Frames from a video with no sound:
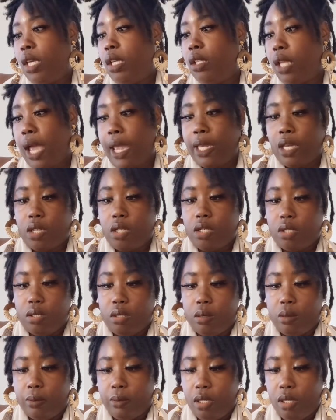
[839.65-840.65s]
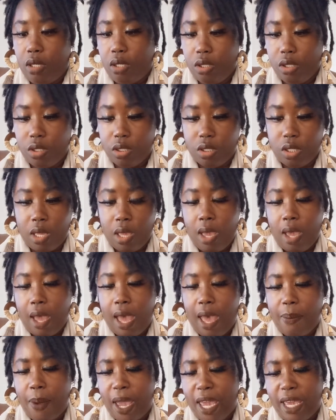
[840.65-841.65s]
Like, um,
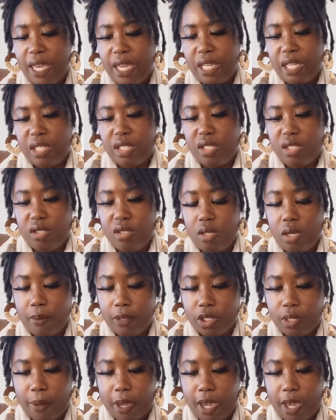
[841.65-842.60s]
I paid, how much I